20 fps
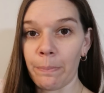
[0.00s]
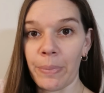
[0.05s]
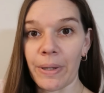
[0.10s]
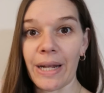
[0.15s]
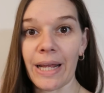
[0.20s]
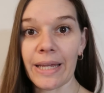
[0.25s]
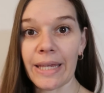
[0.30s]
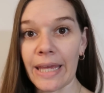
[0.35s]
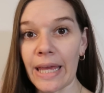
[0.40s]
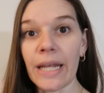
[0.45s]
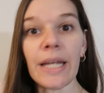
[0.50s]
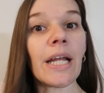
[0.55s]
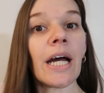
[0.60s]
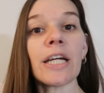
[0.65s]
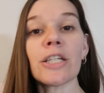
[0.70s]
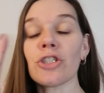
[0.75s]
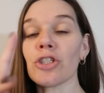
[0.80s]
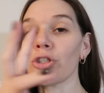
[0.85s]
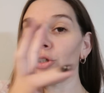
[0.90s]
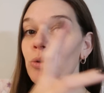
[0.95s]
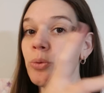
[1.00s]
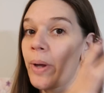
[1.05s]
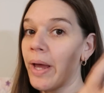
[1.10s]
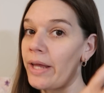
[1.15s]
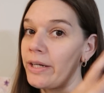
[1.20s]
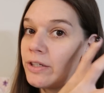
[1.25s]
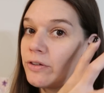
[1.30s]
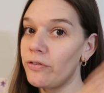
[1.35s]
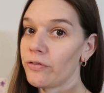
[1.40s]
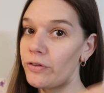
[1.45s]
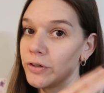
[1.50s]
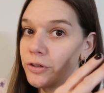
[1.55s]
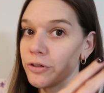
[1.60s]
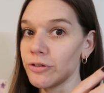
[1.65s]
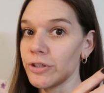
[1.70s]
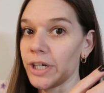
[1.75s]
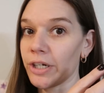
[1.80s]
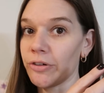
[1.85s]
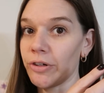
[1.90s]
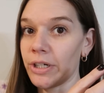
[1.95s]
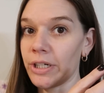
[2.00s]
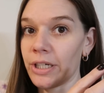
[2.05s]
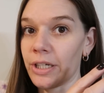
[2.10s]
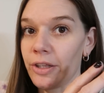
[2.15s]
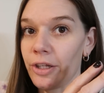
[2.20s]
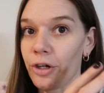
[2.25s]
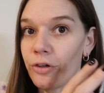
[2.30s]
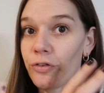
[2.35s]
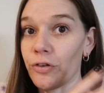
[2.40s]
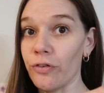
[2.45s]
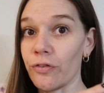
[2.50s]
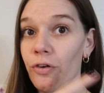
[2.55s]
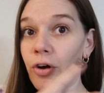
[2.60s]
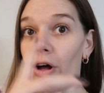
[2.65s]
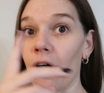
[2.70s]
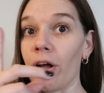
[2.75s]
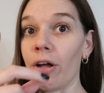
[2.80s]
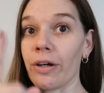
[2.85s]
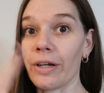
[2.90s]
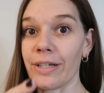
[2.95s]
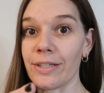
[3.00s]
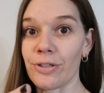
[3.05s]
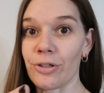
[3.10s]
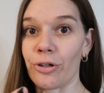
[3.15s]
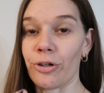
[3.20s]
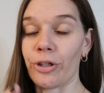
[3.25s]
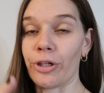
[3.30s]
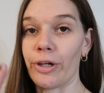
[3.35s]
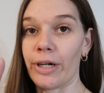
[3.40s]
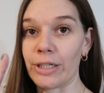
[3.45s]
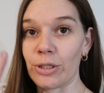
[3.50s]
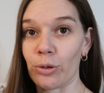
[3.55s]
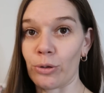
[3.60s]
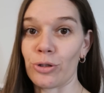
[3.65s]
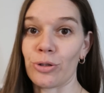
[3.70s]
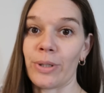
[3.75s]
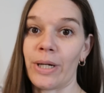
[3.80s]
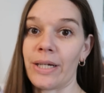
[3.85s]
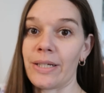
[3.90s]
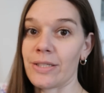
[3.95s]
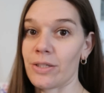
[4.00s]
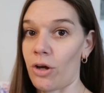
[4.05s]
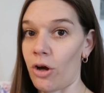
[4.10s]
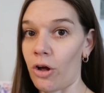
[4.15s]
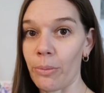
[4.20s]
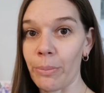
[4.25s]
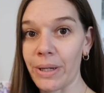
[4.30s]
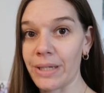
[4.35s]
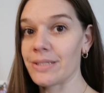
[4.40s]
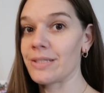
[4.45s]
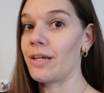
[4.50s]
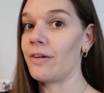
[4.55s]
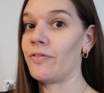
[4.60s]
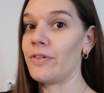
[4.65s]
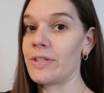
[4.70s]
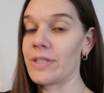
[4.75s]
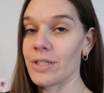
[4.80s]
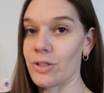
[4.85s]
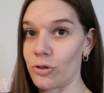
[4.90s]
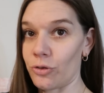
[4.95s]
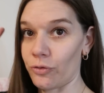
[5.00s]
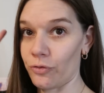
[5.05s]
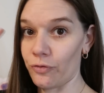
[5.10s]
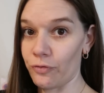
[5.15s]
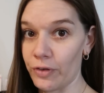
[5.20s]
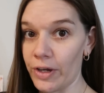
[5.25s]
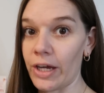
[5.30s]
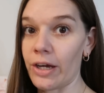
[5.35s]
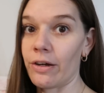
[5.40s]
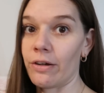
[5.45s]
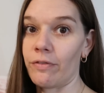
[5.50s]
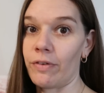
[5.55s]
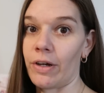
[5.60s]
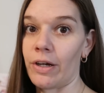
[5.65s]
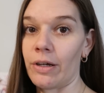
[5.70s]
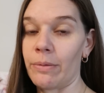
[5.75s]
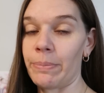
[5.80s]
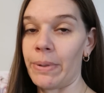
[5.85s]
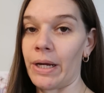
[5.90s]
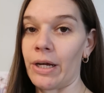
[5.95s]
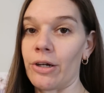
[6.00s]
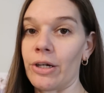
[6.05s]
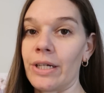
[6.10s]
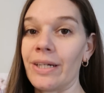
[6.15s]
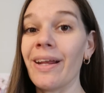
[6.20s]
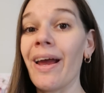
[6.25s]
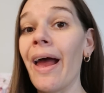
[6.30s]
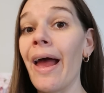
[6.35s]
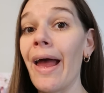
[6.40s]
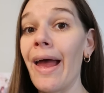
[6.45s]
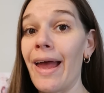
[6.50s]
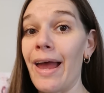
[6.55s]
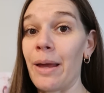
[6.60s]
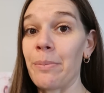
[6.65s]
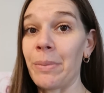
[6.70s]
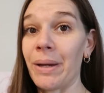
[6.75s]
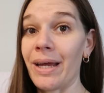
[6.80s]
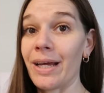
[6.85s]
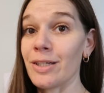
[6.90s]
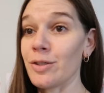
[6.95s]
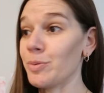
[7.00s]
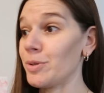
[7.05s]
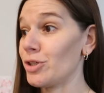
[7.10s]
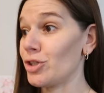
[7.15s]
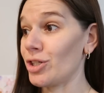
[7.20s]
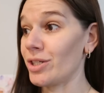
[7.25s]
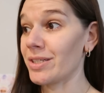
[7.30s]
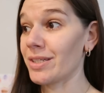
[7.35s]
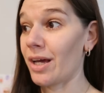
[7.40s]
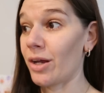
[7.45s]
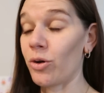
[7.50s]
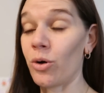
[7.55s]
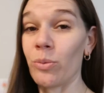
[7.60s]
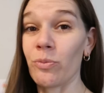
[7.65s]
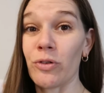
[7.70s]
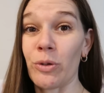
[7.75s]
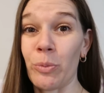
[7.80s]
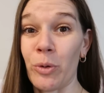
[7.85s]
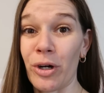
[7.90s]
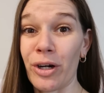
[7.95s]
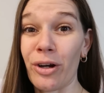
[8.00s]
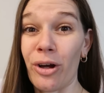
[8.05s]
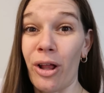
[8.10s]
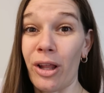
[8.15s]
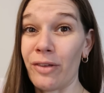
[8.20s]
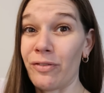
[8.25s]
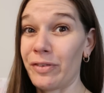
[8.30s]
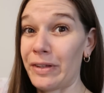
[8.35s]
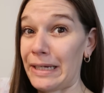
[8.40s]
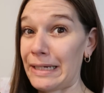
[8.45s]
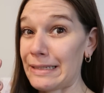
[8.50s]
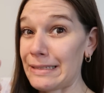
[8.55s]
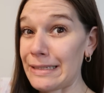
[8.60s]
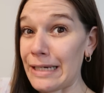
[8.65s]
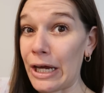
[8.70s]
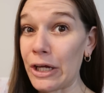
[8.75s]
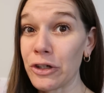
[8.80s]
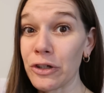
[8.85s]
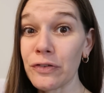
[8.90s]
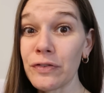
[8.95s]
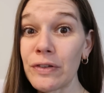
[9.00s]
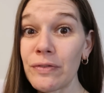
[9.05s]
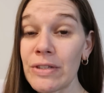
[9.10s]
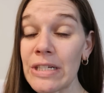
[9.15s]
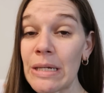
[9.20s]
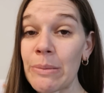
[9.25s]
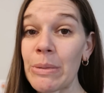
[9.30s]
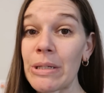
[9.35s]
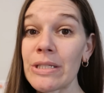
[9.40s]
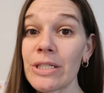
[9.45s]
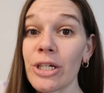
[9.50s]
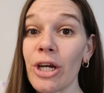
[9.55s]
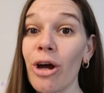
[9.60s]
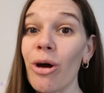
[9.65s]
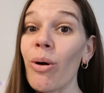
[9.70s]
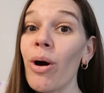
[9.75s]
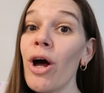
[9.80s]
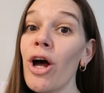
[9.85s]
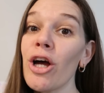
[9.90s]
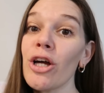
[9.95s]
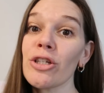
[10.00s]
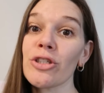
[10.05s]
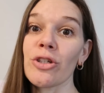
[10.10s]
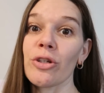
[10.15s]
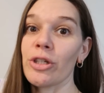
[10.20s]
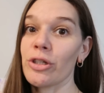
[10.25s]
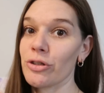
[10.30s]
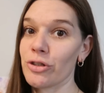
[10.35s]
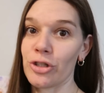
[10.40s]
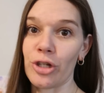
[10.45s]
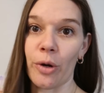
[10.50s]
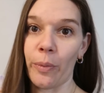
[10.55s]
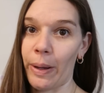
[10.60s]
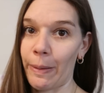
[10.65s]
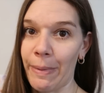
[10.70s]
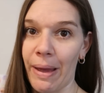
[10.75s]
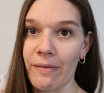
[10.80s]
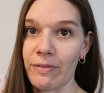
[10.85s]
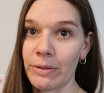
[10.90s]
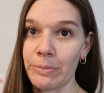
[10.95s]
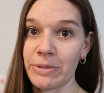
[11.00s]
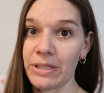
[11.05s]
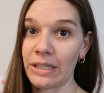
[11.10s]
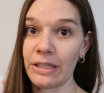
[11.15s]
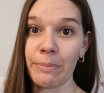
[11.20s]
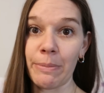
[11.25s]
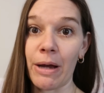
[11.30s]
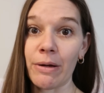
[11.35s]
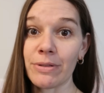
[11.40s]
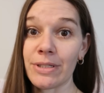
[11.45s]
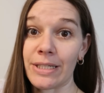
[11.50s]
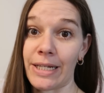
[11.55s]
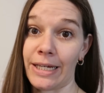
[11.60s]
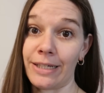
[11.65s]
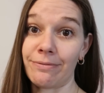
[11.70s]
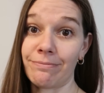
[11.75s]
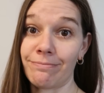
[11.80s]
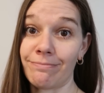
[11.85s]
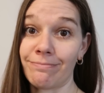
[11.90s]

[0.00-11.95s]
But I cannot do any further decorating in there for fall because earlier I told you guys all my stuff is still very, very buried and my husband just got home from work all of like 10 or 15 minutes ago. So there's no way I'm having him dig them out tonight.